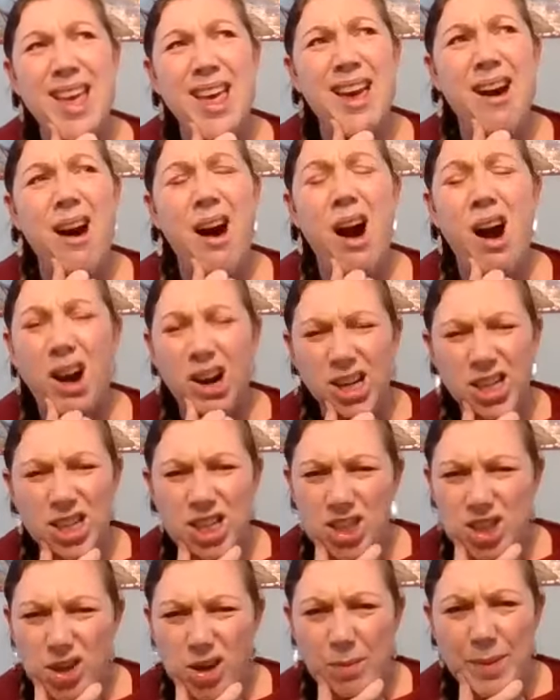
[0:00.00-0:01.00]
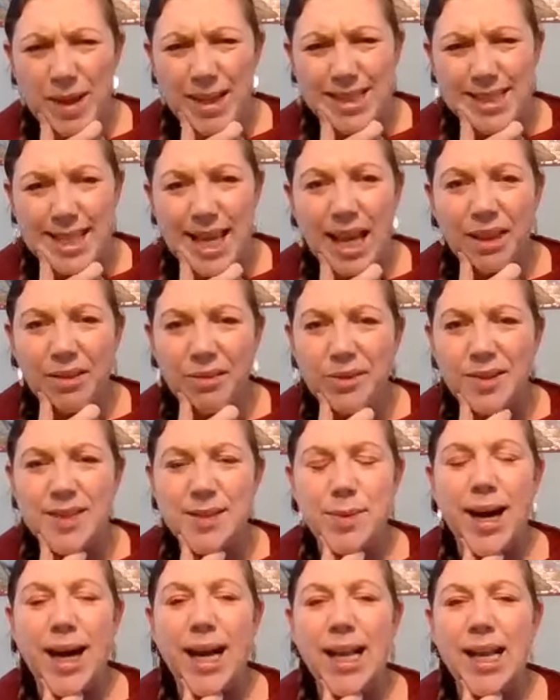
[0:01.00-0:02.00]
harsh on myself as
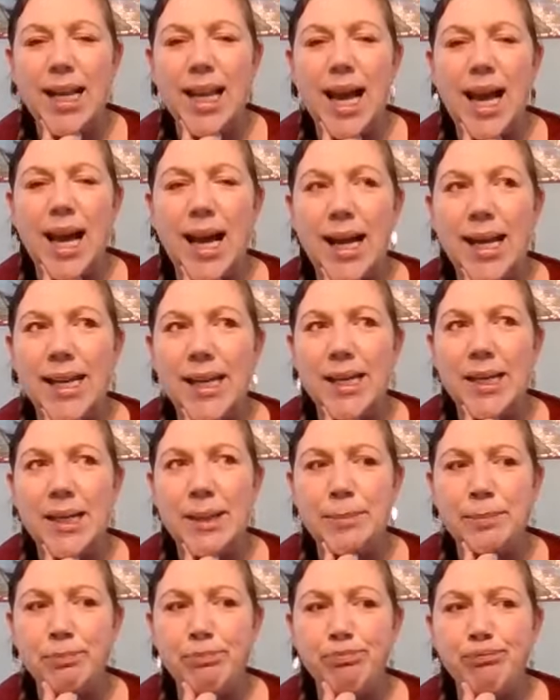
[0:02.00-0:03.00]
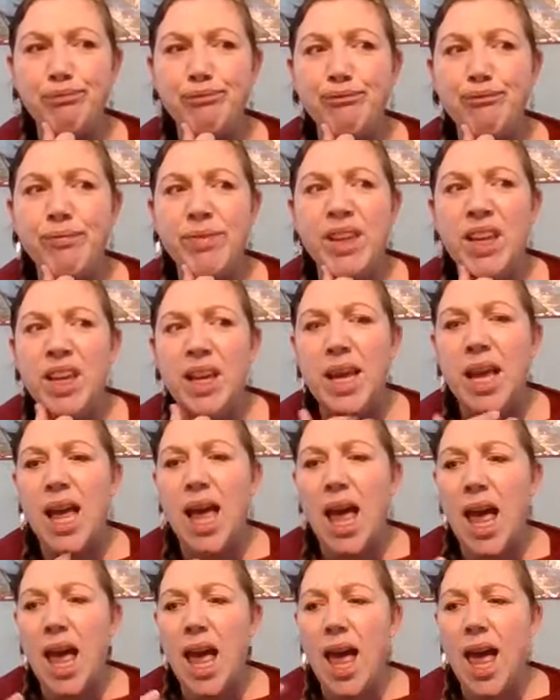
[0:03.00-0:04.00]
well.
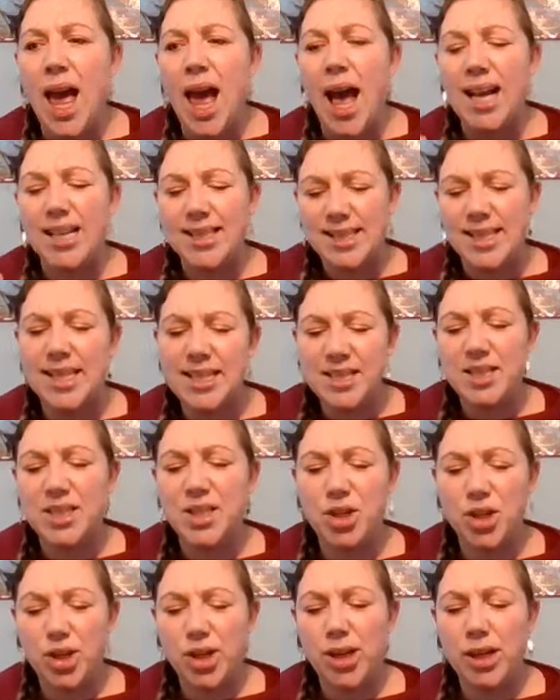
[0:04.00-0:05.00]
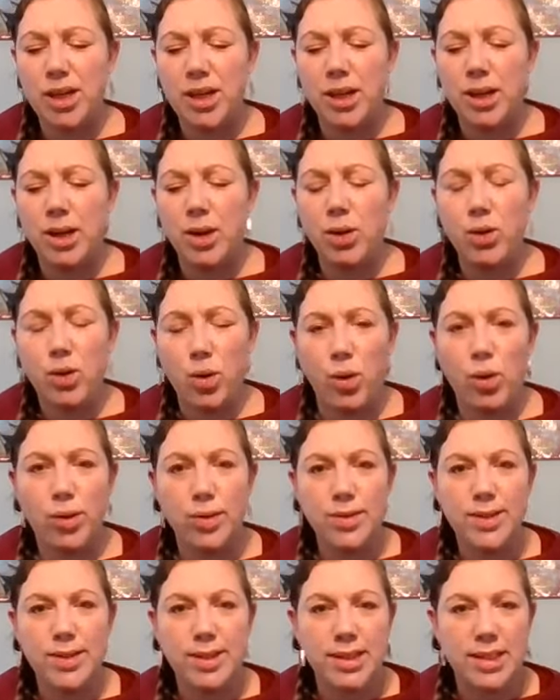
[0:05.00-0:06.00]
I set certain
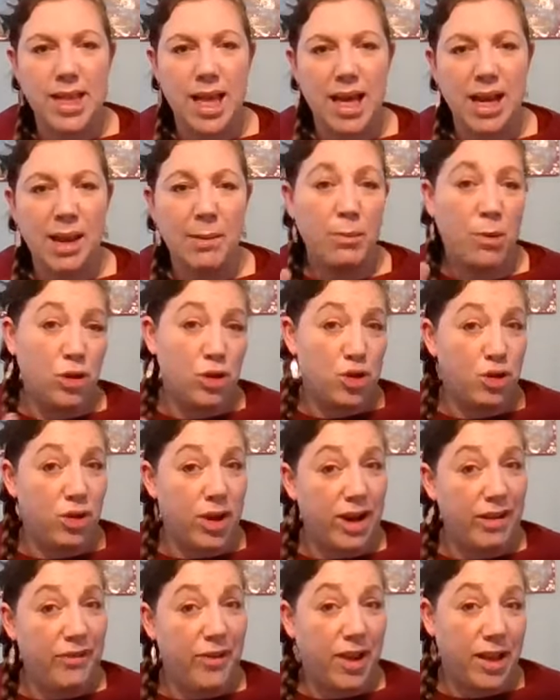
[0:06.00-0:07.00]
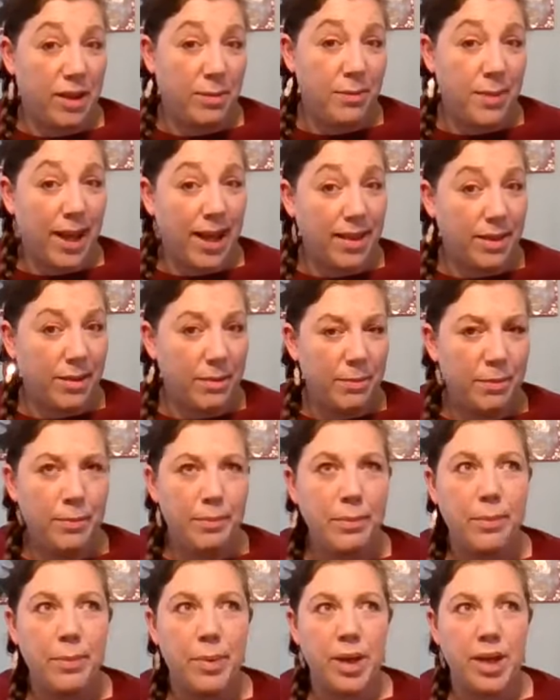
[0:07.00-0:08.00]
goals, and I'm not sure if I can make
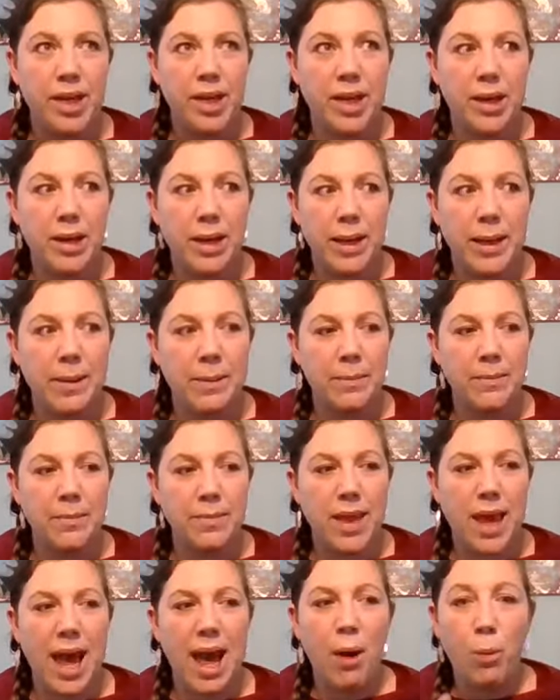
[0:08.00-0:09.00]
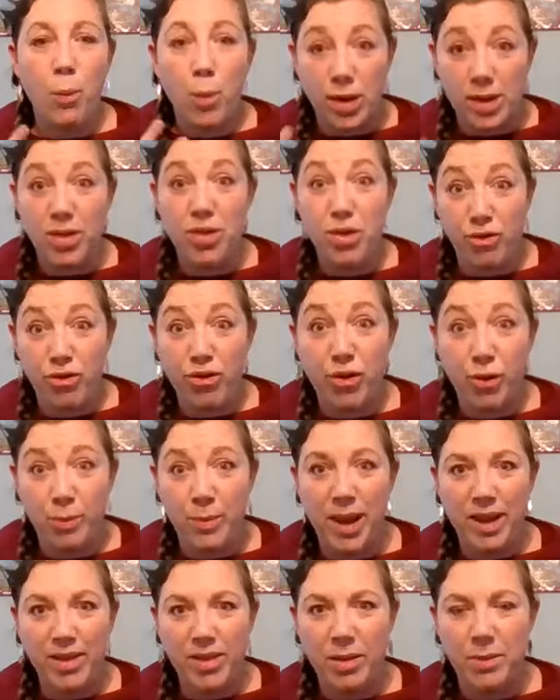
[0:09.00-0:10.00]
them, but I want to
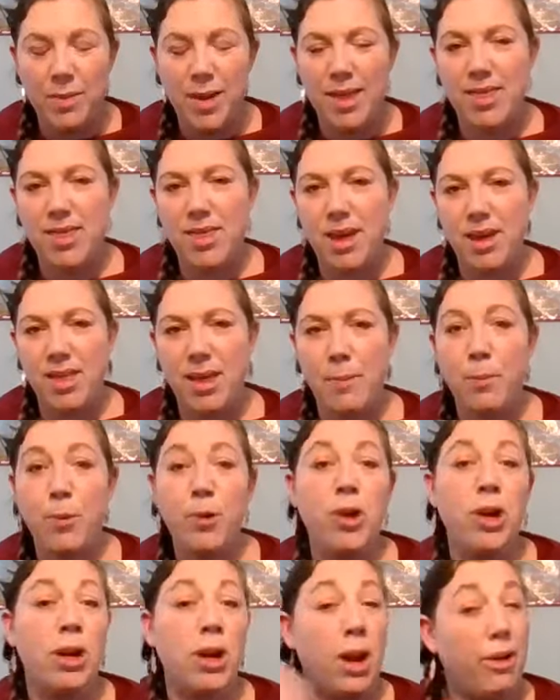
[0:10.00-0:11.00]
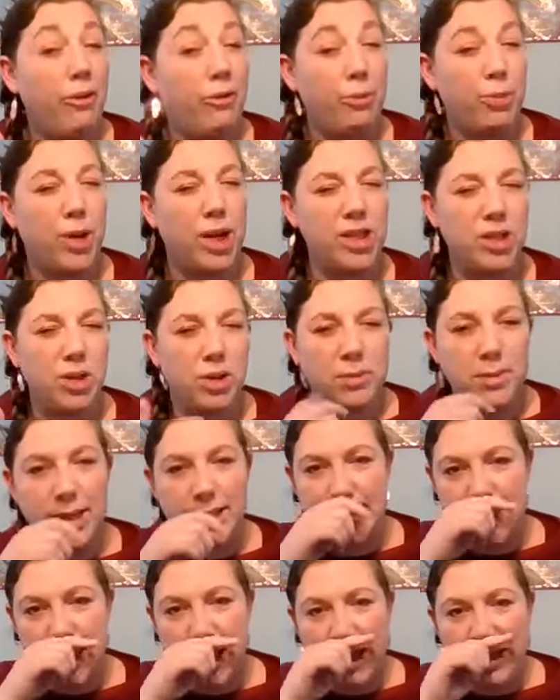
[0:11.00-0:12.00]
make them, and then I put a lot of pressure on
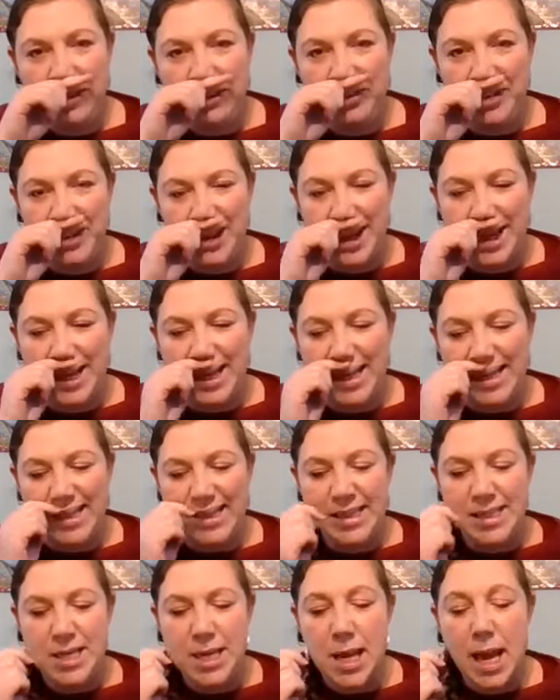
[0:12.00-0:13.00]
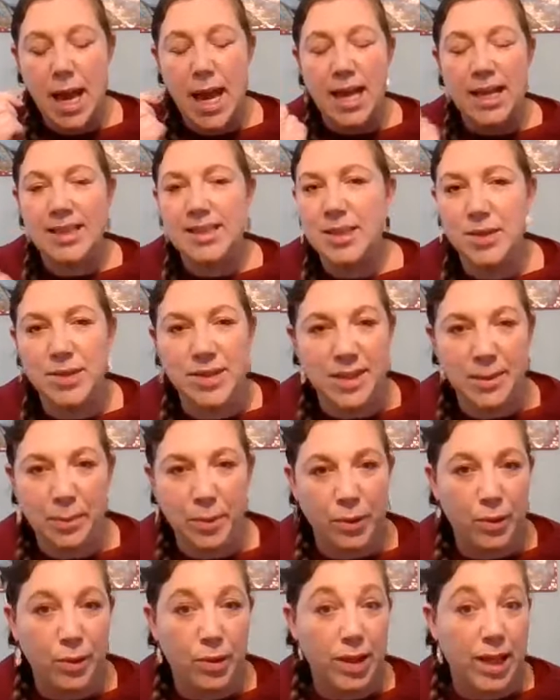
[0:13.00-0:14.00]
myself, and so
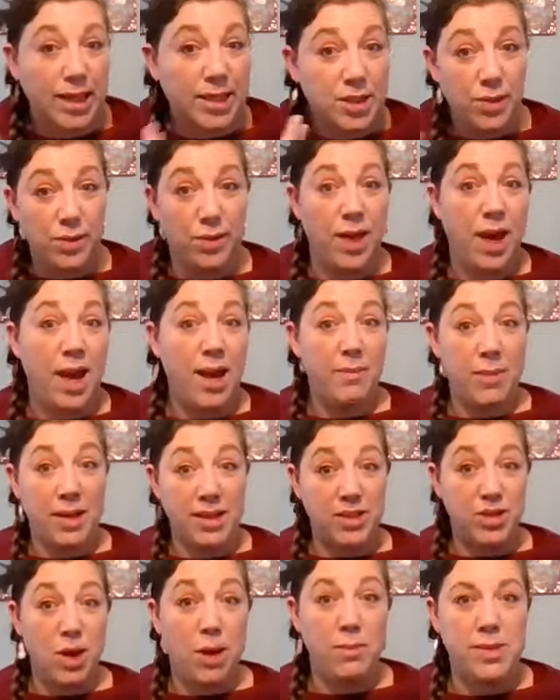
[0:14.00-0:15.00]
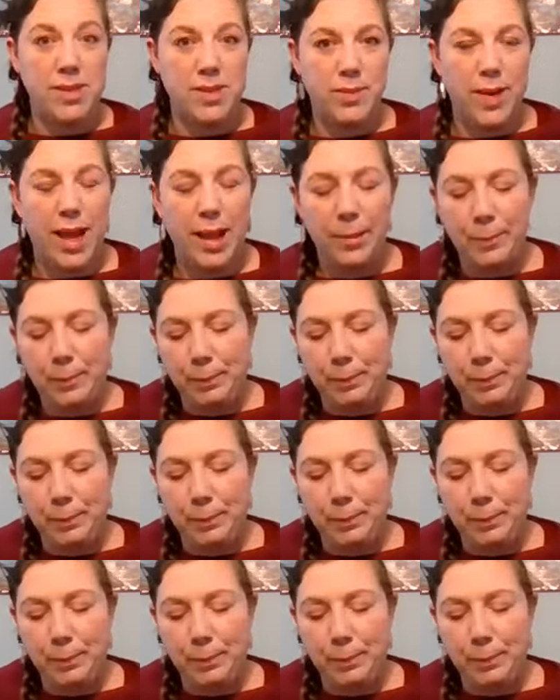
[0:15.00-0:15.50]
typical. I do that in my job as well.